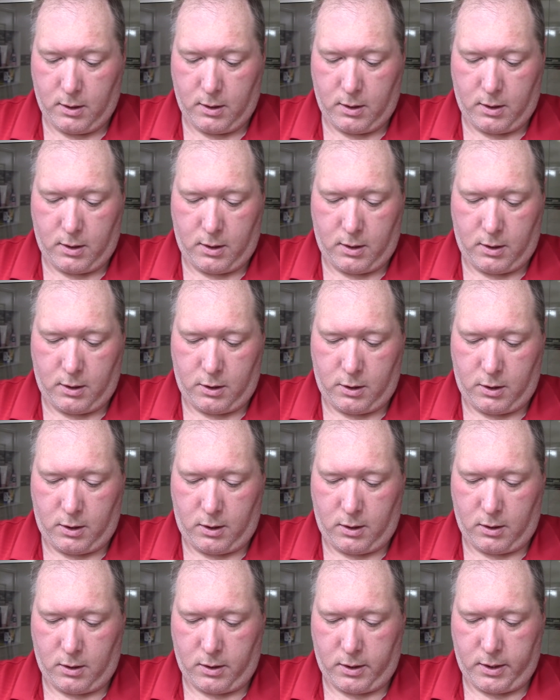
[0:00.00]
And
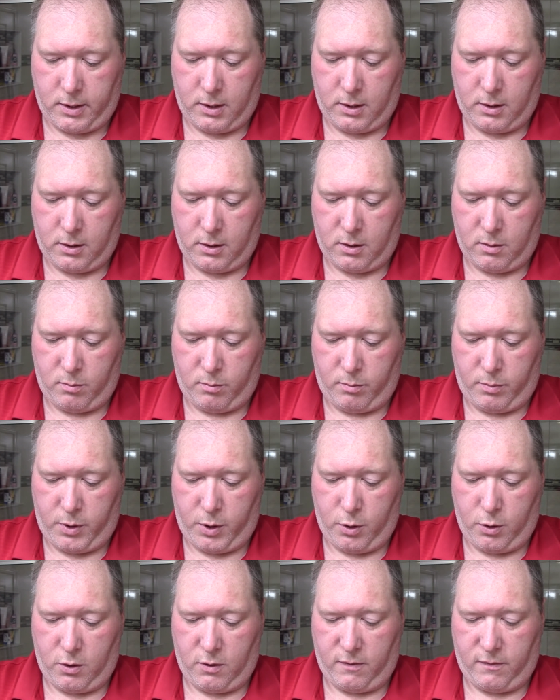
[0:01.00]
she lines up
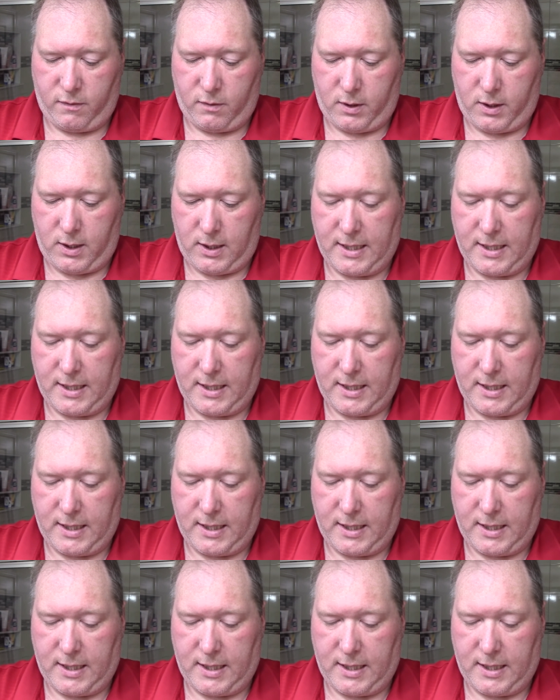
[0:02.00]
beautifully.